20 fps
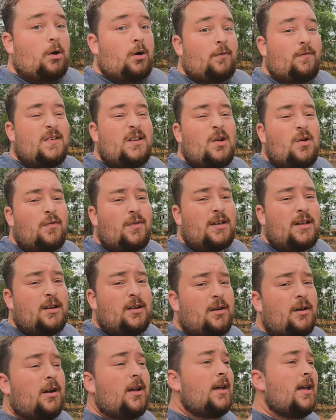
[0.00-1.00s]
RV over
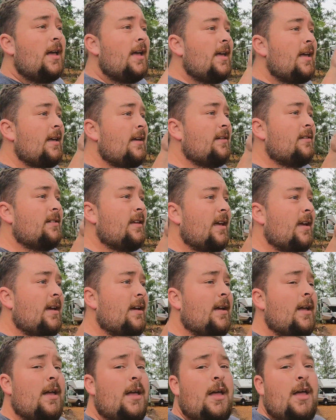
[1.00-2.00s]
here has
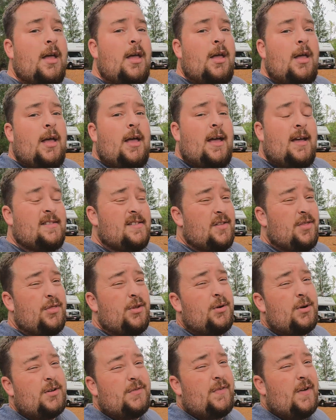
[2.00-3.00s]
a
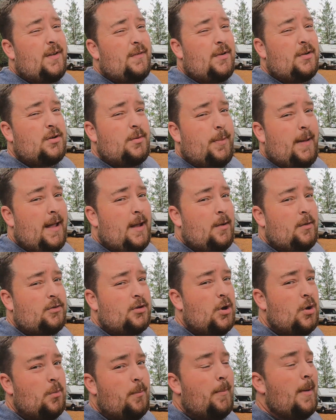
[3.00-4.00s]
3,500 pound
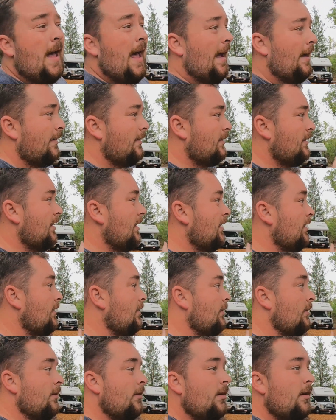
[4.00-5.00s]
tow max.
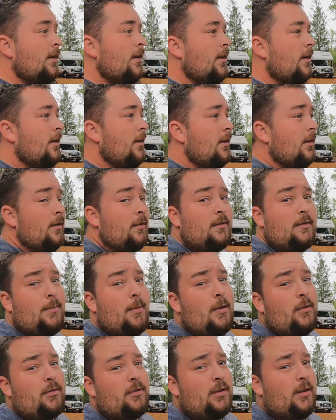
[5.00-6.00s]

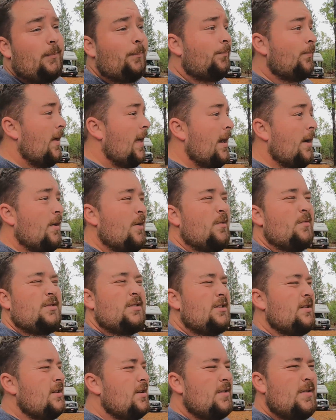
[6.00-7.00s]
Supposedly. I don't know.
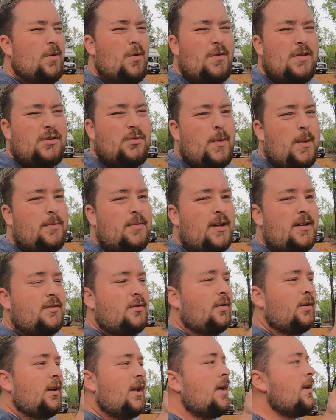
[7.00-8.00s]
You know, all these
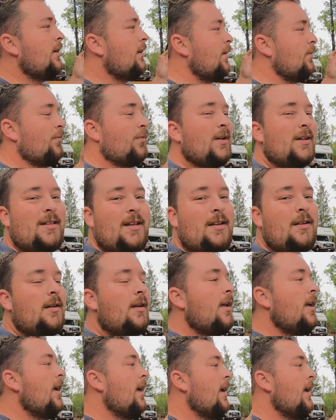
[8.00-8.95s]
websites are conflicting.